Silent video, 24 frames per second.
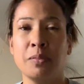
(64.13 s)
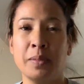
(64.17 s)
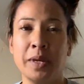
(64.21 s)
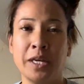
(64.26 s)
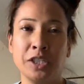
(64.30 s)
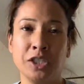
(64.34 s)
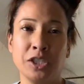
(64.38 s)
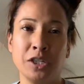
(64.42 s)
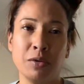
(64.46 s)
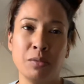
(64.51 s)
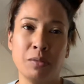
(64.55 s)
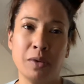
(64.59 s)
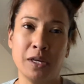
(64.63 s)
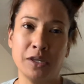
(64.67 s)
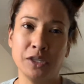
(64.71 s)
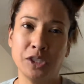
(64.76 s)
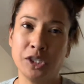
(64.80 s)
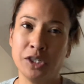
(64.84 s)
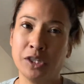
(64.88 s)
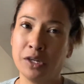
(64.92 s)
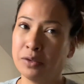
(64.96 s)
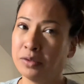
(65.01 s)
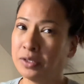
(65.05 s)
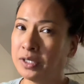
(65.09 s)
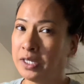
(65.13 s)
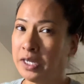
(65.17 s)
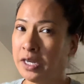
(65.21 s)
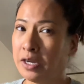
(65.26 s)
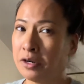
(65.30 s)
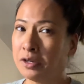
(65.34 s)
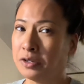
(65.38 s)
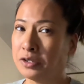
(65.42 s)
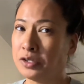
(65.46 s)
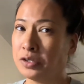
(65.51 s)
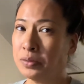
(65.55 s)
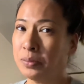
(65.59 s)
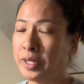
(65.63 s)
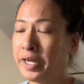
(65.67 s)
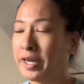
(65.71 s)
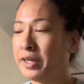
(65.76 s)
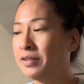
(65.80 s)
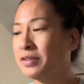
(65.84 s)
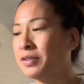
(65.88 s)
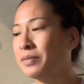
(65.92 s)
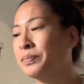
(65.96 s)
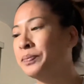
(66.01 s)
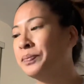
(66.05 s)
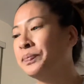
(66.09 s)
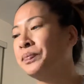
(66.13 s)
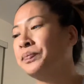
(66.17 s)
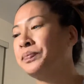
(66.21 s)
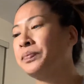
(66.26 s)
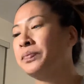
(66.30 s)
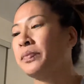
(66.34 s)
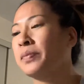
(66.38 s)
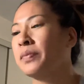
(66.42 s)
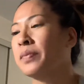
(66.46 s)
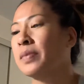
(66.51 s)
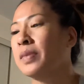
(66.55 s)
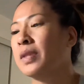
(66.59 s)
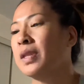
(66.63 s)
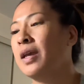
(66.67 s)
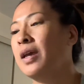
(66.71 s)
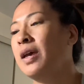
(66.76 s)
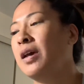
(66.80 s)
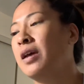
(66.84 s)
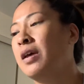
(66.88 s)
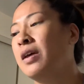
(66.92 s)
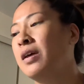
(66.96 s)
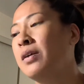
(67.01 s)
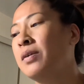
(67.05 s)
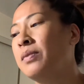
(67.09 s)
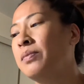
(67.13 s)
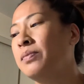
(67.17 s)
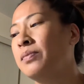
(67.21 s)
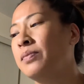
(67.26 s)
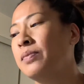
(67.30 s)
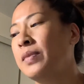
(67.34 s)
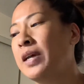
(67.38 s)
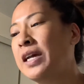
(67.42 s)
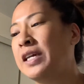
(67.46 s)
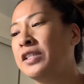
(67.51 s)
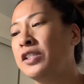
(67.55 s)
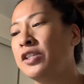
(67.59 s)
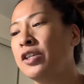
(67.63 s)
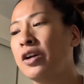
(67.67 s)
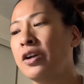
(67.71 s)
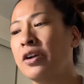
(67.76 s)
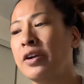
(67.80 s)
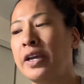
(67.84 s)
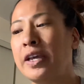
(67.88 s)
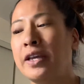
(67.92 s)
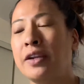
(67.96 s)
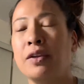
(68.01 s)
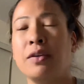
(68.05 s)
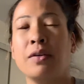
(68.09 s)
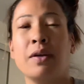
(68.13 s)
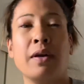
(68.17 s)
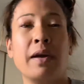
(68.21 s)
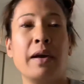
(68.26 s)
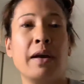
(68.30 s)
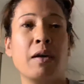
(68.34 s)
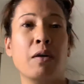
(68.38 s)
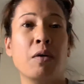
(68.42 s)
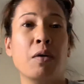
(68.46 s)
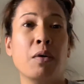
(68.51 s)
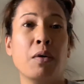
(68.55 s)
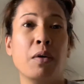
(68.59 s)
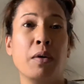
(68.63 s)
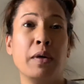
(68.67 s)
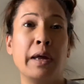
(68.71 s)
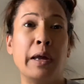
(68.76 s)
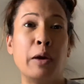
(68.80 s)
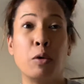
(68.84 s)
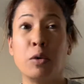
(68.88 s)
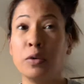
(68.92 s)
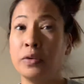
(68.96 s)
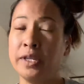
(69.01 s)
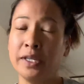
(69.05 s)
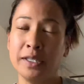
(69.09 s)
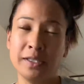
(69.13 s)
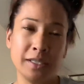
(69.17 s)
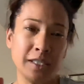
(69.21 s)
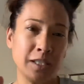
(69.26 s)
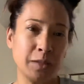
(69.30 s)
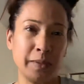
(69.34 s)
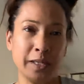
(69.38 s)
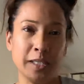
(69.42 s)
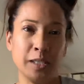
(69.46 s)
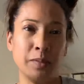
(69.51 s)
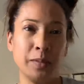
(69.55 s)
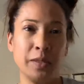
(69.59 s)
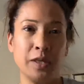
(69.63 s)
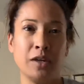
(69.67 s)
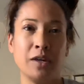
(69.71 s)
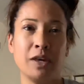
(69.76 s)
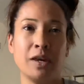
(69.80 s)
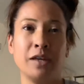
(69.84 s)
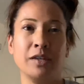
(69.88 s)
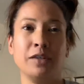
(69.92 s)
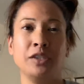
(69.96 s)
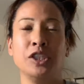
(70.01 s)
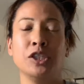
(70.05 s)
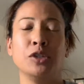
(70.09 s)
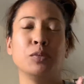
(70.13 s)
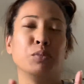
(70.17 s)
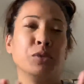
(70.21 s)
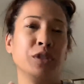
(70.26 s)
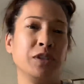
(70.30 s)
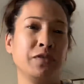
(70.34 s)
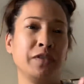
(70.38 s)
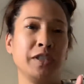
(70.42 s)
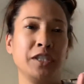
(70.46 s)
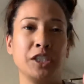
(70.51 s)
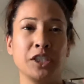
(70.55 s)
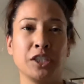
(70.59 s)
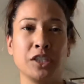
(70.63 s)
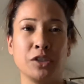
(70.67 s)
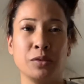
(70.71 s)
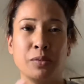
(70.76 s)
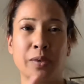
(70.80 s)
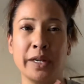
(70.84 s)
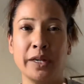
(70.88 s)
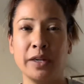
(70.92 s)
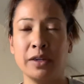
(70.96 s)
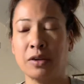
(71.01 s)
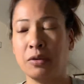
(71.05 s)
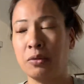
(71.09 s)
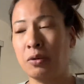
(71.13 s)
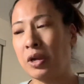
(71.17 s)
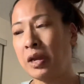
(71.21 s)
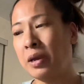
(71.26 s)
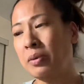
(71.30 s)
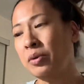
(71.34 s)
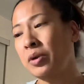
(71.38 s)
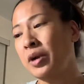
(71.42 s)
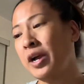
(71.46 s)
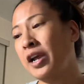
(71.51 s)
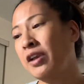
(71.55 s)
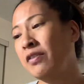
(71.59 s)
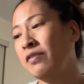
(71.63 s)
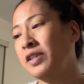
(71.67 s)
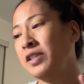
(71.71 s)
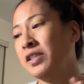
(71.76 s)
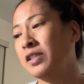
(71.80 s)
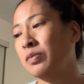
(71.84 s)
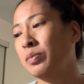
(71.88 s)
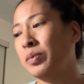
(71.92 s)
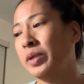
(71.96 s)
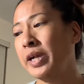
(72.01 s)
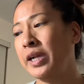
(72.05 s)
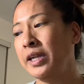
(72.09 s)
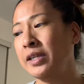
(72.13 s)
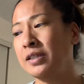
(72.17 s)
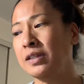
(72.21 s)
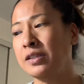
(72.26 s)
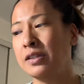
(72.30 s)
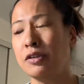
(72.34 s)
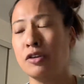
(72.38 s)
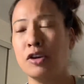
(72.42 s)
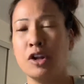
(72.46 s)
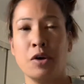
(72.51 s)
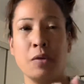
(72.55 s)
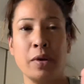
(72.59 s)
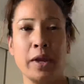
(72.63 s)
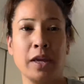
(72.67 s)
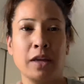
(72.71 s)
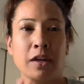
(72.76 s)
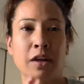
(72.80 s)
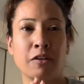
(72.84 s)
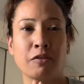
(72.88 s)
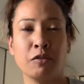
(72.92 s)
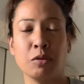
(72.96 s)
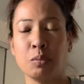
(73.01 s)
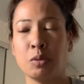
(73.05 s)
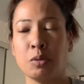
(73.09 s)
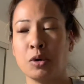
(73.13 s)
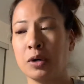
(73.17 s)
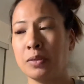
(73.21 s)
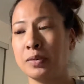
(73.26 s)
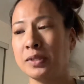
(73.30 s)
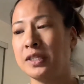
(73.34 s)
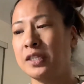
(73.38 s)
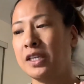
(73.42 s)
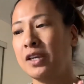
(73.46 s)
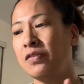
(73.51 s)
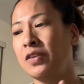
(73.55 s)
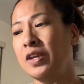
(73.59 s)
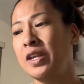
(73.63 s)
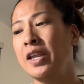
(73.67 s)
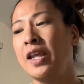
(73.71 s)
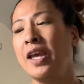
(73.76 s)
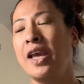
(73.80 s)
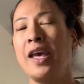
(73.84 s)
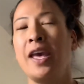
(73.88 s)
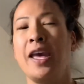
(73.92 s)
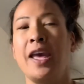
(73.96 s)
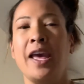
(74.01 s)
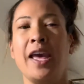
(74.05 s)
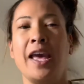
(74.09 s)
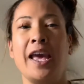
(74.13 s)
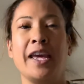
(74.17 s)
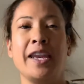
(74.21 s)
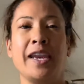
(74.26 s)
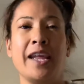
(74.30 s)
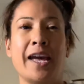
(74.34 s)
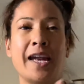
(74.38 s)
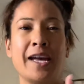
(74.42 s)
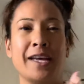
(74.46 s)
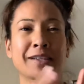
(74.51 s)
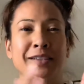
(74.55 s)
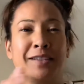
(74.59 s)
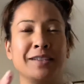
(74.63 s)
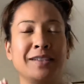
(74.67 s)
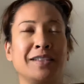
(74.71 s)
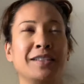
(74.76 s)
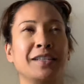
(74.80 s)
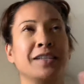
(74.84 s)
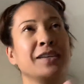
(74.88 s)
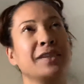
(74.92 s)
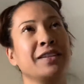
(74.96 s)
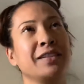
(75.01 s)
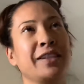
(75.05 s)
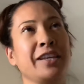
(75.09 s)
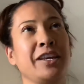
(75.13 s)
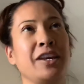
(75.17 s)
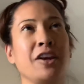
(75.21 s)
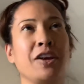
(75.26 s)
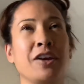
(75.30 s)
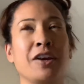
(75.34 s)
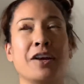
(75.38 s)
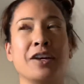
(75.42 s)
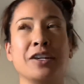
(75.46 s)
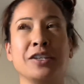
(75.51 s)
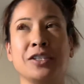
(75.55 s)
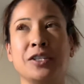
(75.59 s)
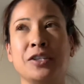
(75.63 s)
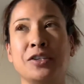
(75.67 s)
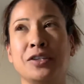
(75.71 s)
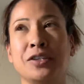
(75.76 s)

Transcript: the patient while she goes to get her supplies. As the RN only anticipates being gone, briefly just to run and go grab her IV supplies, no handoff report was given, and as the ER